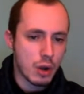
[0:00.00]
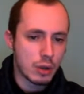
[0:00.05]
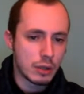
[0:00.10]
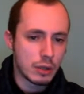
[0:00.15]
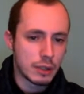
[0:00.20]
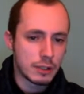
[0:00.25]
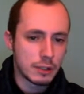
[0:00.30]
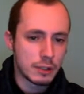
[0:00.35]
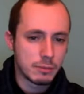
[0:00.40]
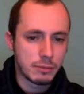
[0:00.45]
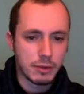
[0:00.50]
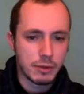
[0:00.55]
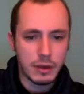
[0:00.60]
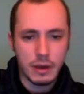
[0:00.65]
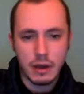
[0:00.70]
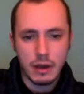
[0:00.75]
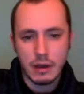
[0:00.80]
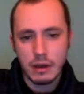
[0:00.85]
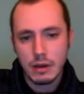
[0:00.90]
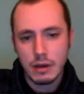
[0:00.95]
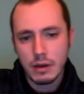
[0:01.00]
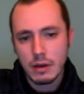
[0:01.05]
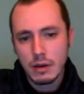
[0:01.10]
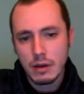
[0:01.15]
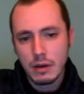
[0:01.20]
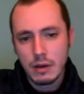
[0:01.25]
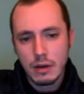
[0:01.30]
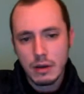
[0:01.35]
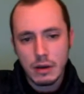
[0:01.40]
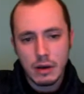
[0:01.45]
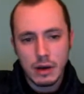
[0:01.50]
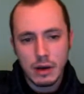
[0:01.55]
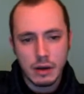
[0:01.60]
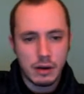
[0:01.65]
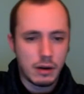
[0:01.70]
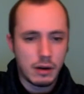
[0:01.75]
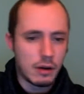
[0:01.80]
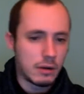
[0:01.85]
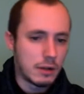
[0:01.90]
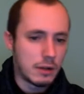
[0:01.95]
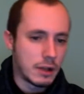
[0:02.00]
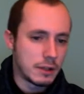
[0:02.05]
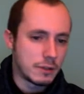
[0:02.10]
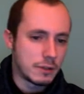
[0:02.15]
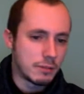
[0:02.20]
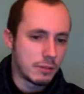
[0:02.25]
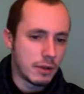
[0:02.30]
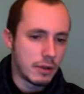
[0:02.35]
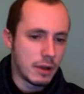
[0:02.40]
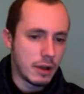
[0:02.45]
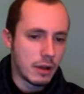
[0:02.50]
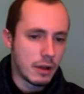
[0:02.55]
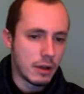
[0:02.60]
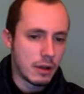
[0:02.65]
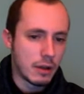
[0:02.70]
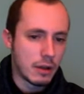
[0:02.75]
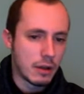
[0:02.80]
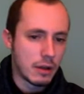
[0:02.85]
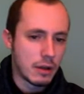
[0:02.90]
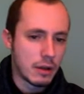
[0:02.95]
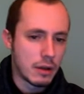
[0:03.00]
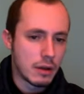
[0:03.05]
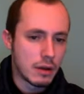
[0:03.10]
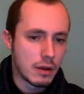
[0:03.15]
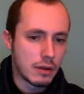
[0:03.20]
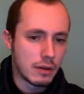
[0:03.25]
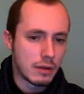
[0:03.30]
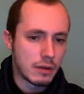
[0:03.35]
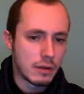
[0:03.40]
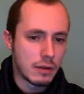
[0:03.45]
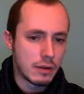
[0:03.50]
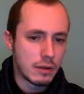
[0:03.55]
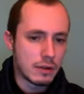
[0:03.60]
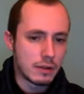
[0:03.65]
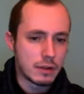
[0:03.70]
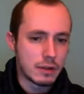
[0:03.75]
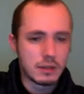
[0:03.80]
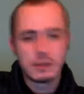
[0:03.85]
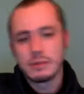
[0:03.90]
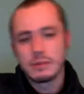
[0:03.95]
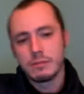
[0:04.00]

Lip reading: Let's play, I don't know, let's play this.